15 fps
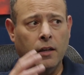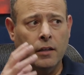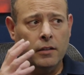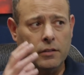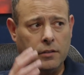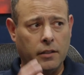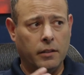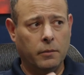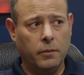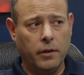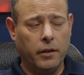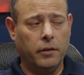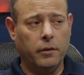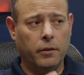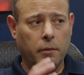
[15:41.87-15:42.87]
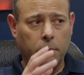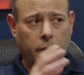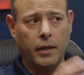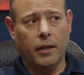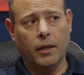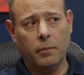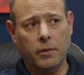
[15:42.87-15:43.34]
see whether the
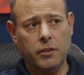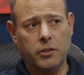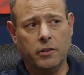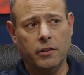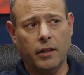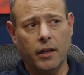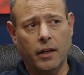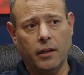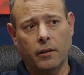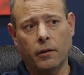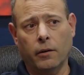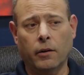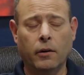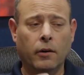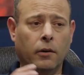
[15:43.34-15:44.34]
Bing image creator